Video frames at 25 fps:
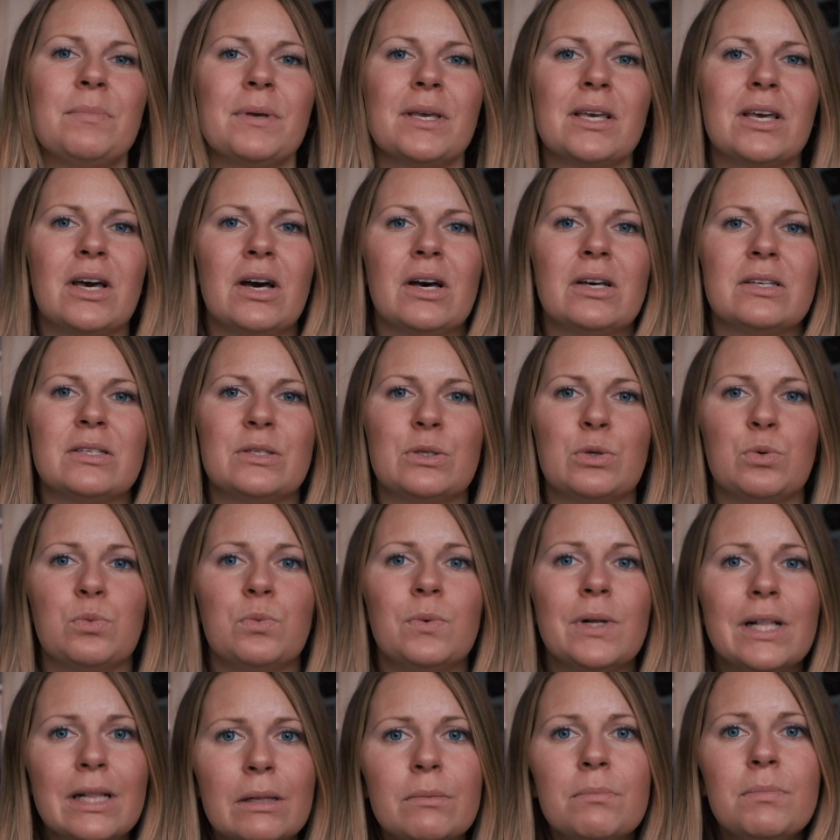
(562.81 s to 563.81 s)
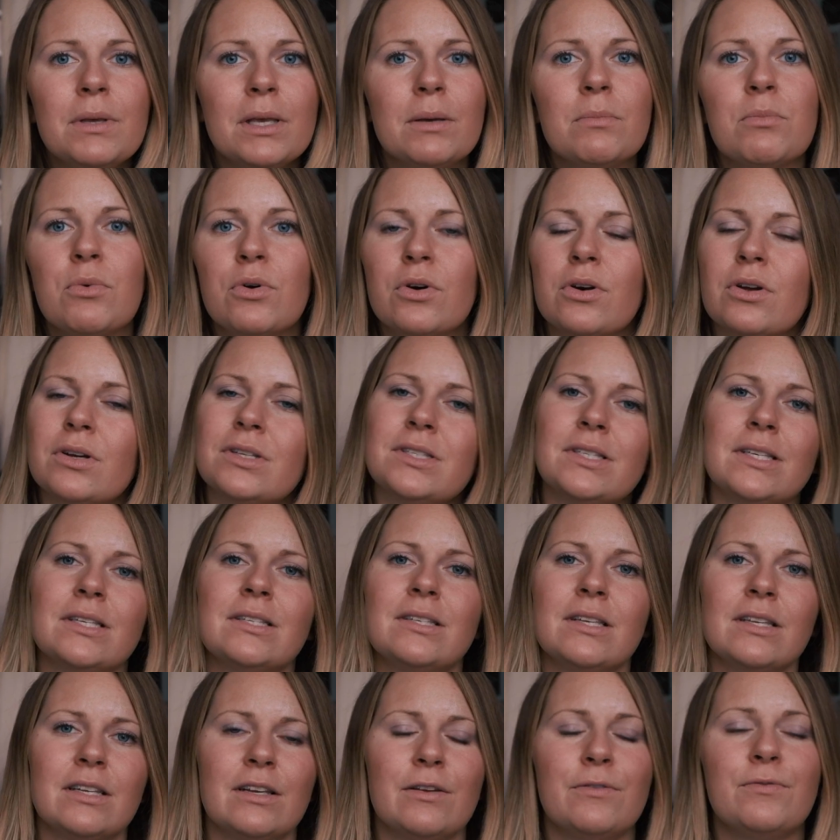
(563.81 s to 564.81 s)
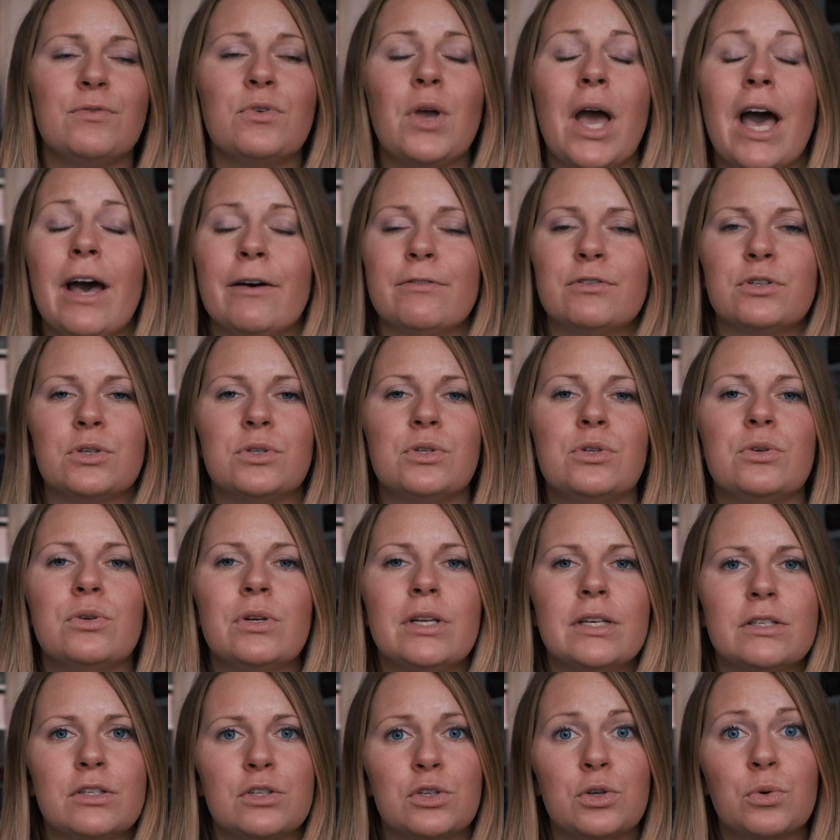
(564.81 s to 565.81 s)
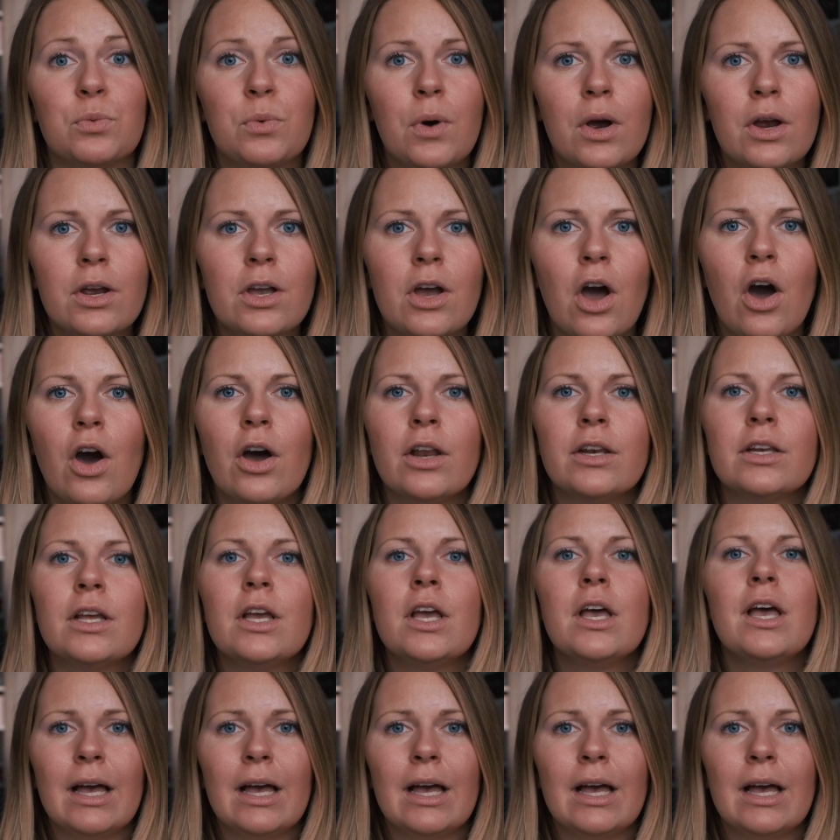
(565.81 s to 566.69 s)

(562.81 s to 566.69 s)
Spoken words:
because you will be more consistent if you have to-do lists you work on.